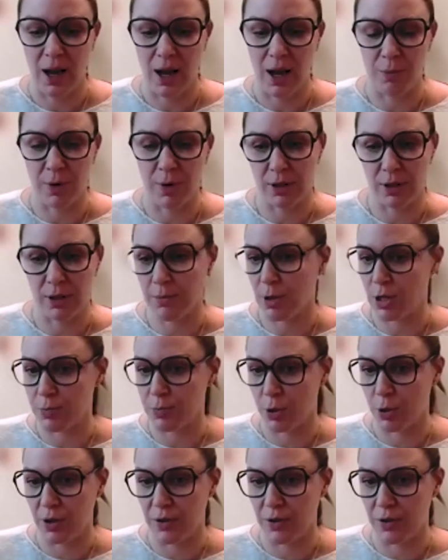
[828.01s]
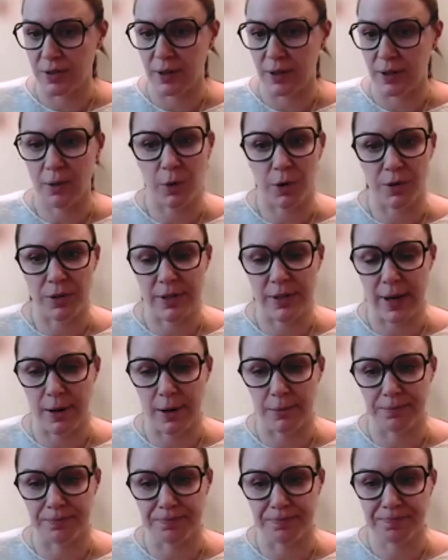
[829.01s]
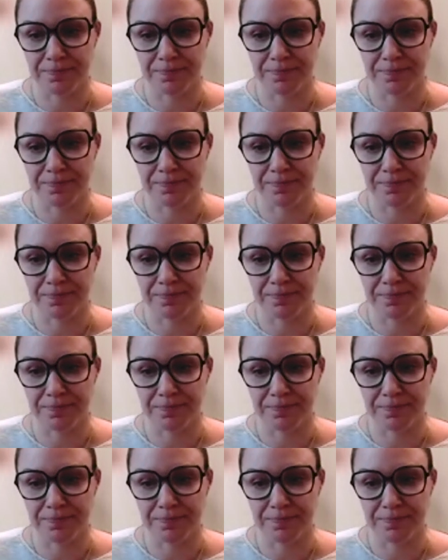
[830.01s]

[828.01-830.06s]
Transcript: um, we look much more closely at words now.